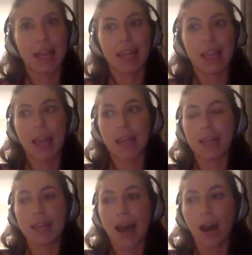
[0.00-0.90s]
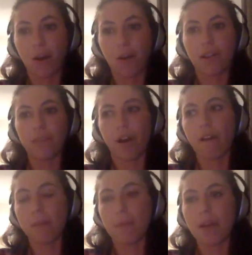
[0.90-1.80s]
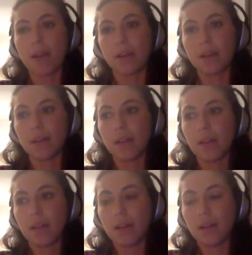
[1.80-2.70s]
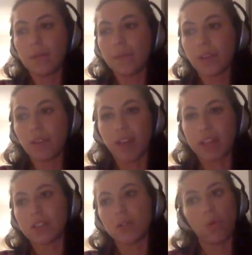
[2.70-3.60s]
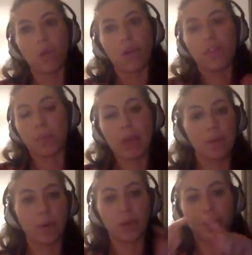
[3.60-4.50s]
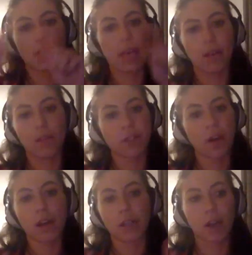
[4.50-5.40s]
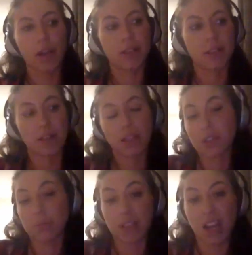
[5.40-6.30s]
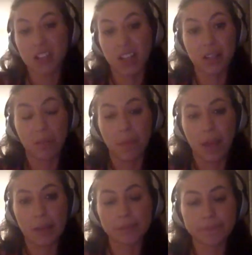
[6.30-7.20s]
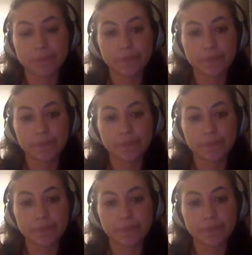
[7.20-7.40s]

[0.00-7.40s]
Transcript: And then that whole environment convinced all of the people who were sitting on the sidelines that this was actually something